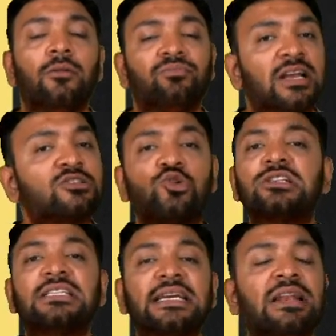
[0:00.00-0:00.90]
There's no
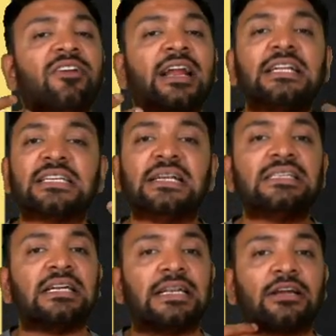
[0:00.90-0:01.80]
significant change in
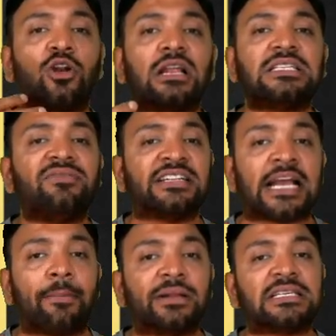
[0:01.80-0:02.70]
the technology which
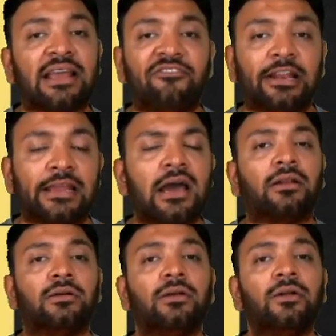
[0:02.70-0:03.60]
happens every year.
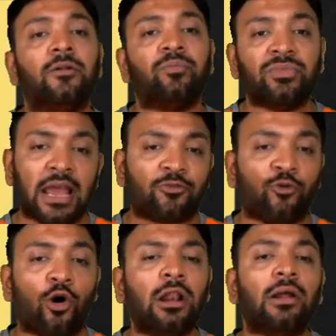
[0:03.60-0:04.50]

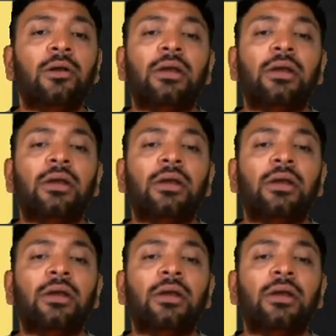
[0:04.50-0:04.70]
Therefore,